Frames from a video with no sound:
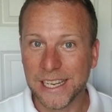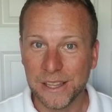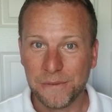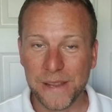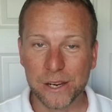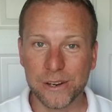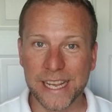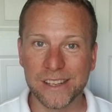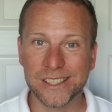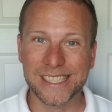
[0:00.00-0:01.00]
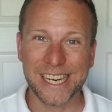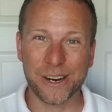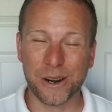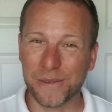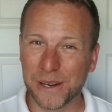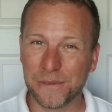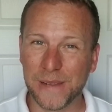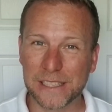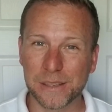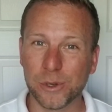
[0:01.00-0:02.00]
The fingernails are very
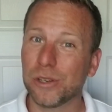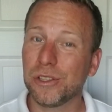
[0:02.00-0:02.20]
flexible.